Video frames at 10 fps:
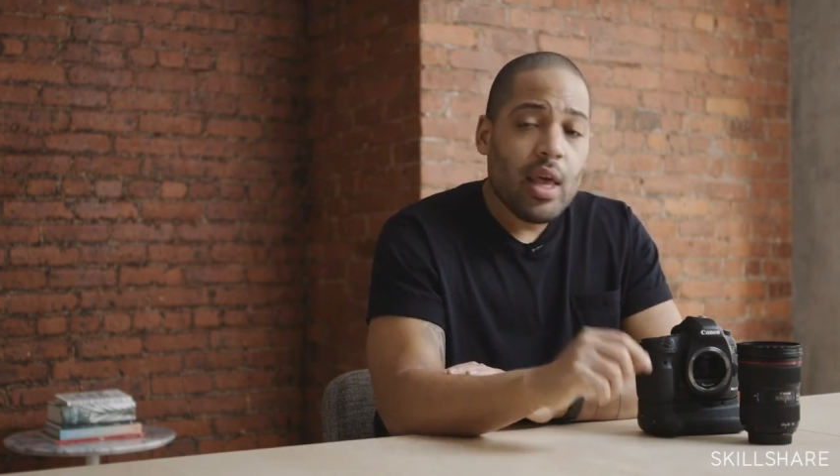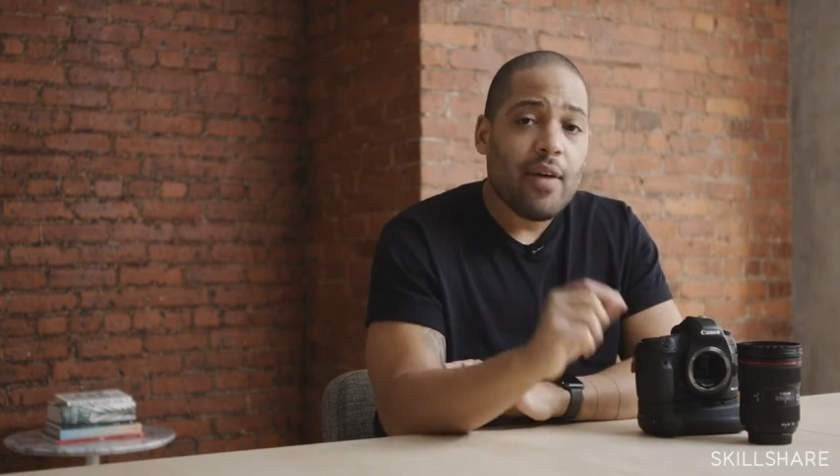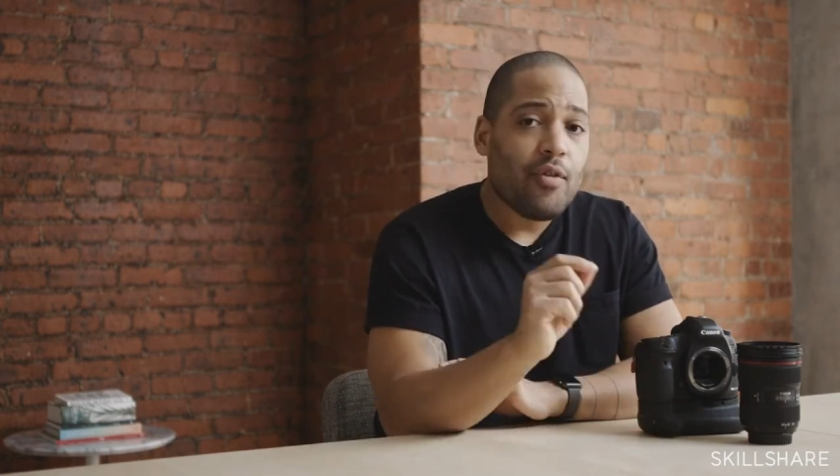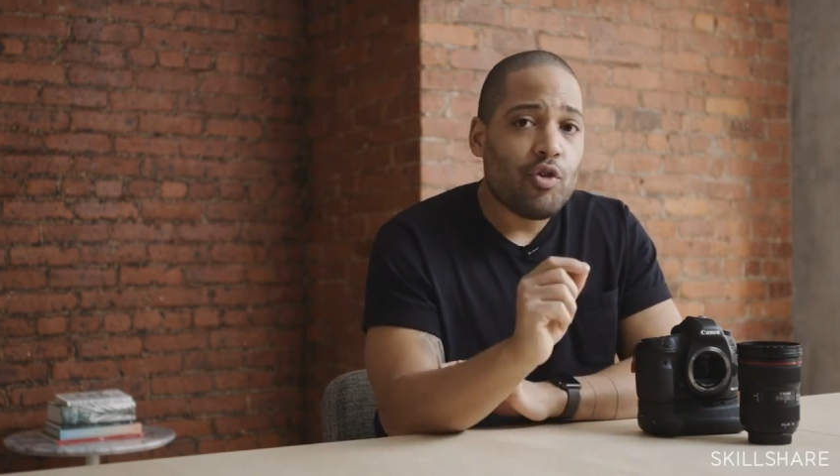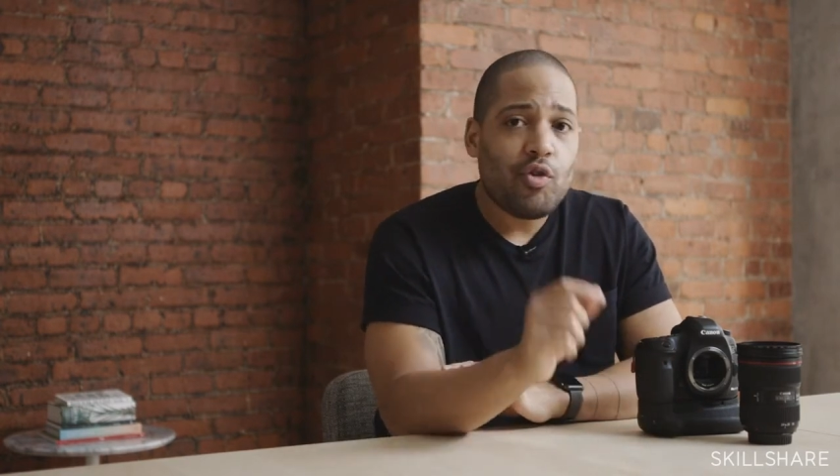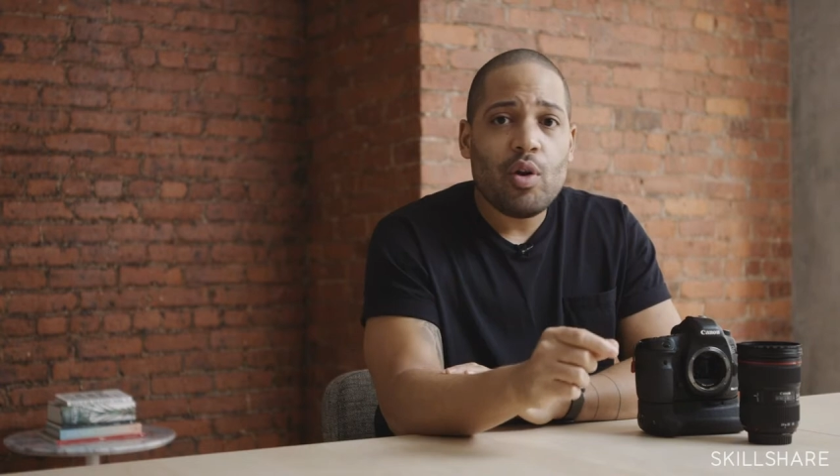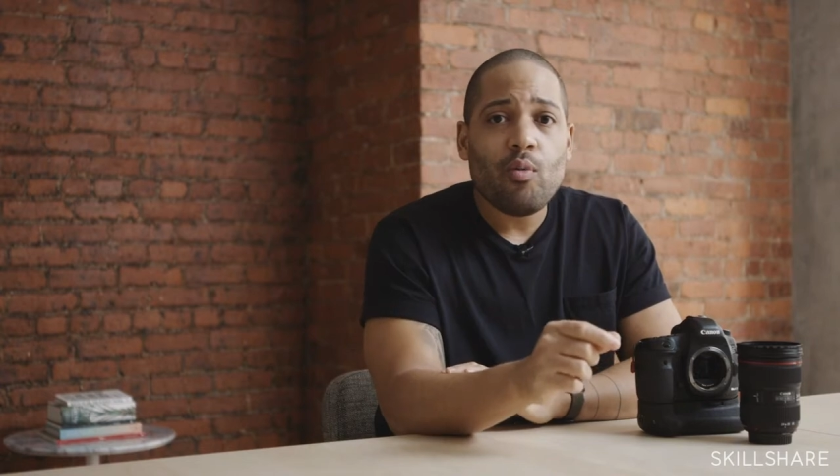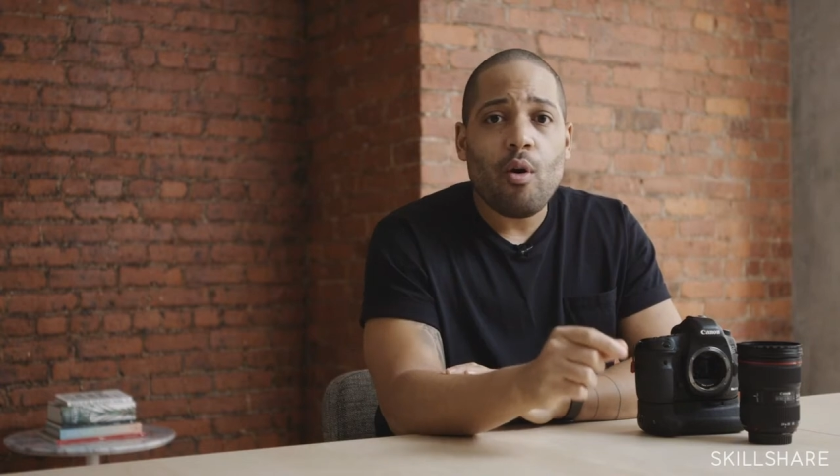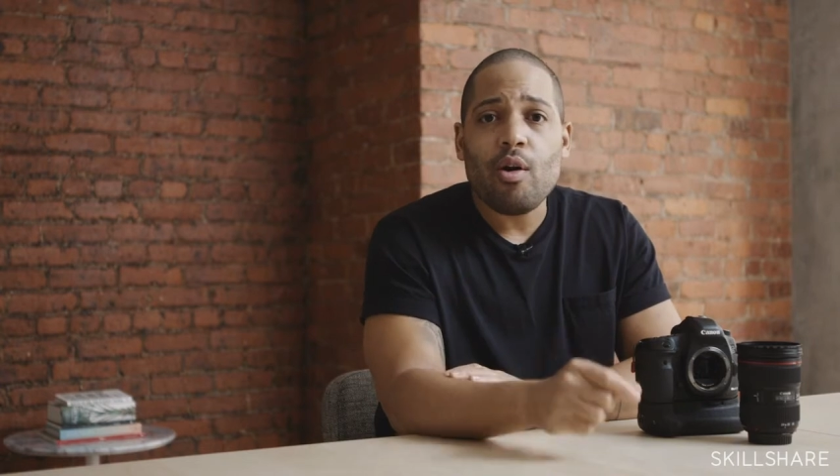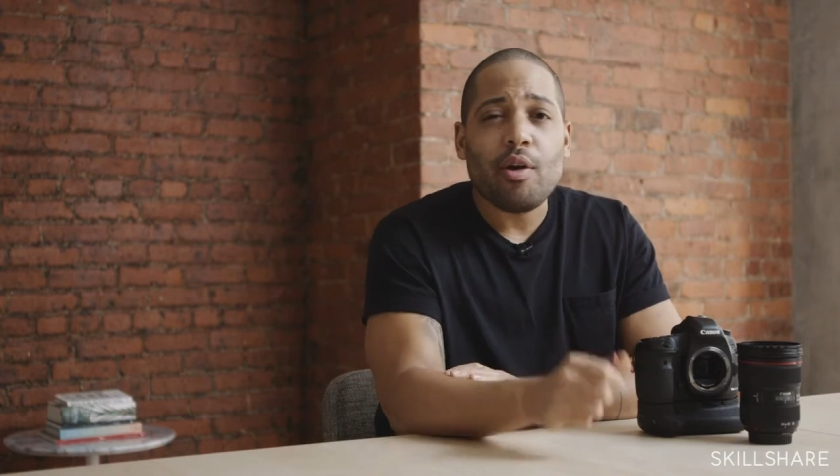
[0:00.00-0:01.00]
If you shoot
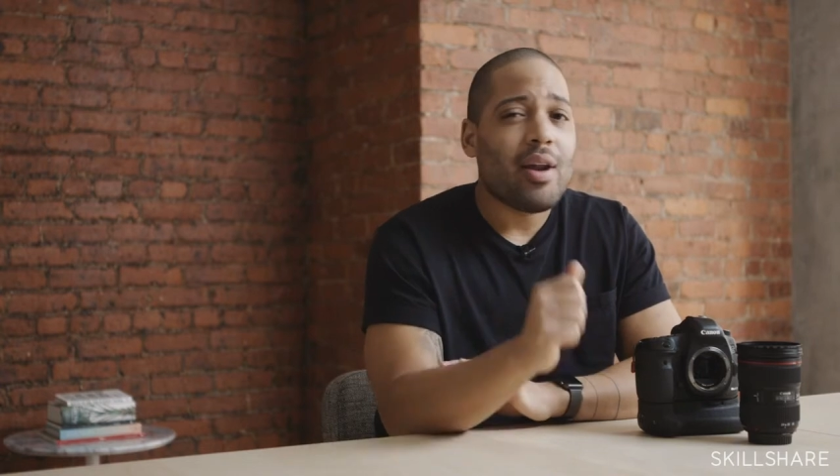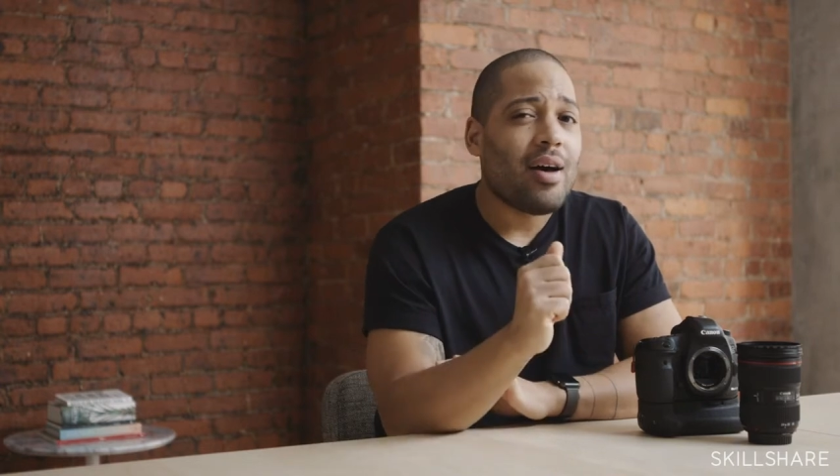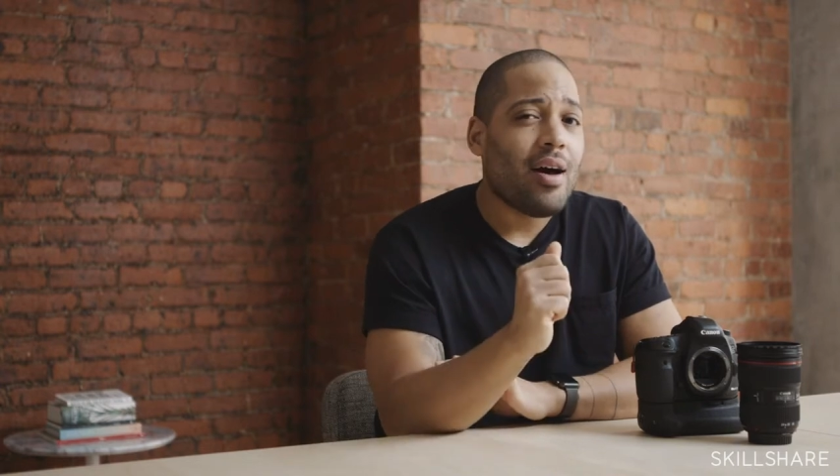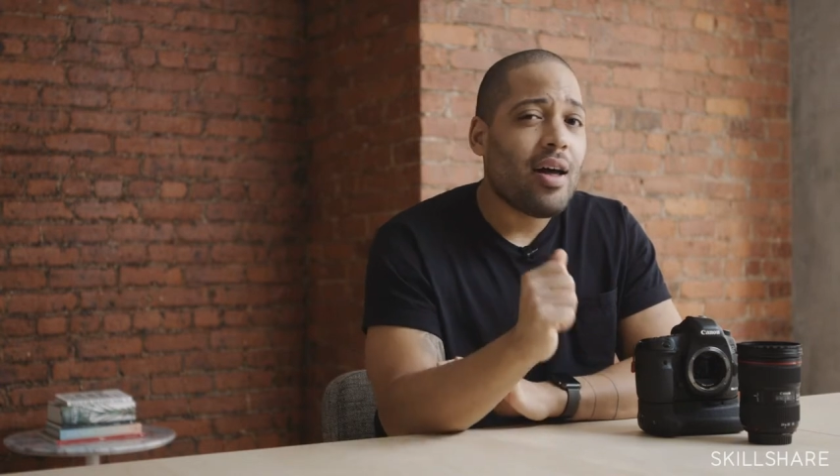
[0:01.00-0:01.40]
in RAW, you're going to